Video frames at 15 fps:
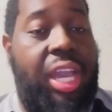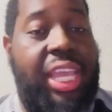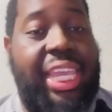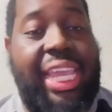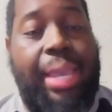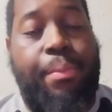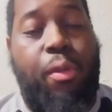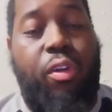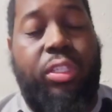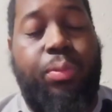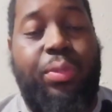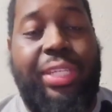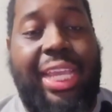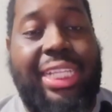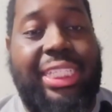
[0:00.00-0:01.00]
He had
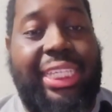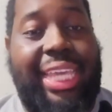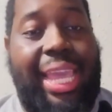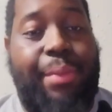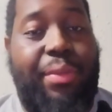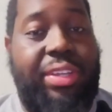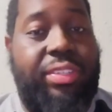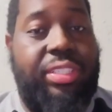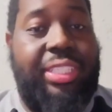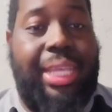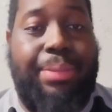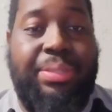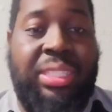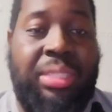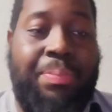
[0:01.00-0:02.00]
multiple days in camp with
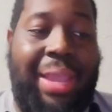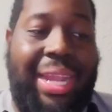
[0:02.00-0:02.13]
interceptions,